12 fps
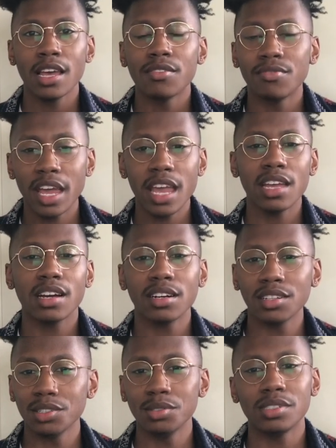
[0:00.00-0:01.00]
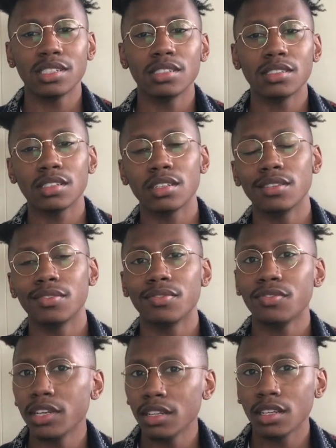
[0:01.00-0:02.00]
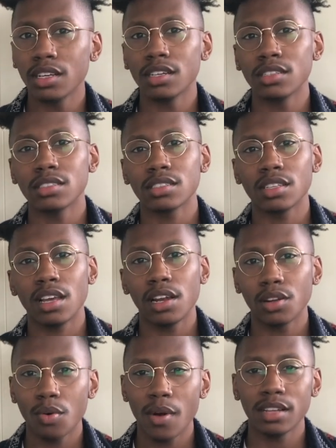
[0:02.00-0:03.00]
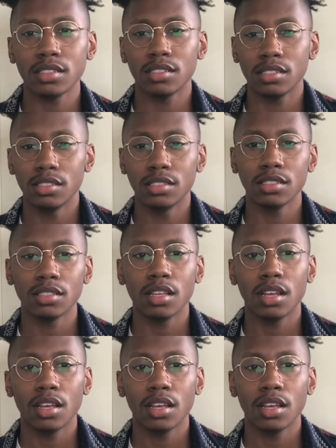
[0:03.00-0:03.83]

vague allusions to feelings and questions.